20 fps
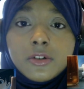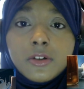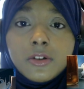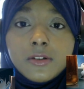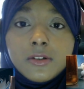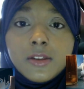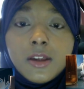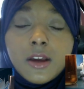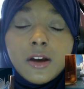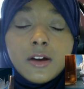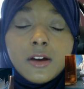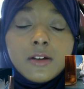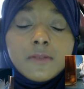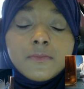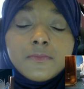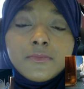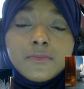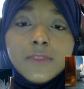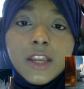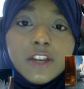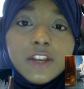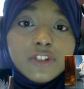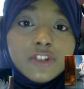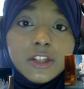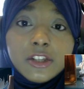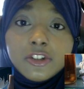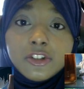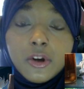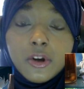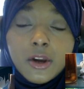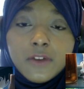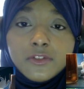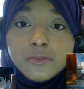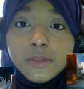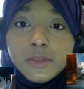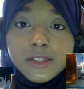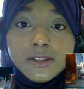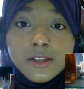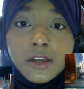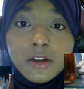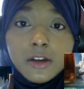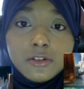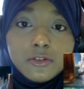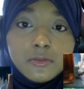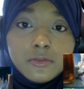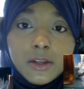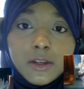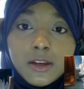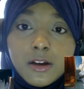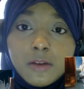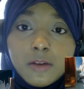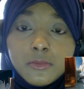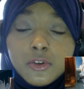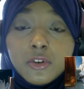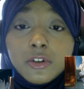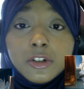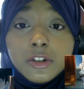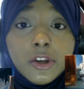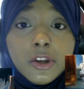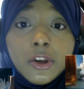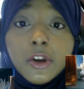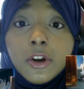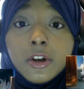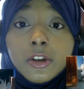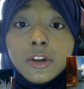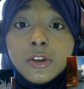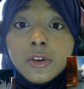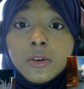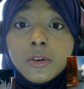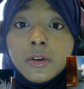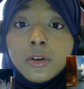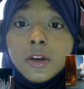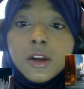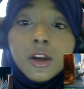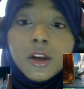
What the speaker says: her that, actually, you don't have to be scared of me. I'm not going to hurt you.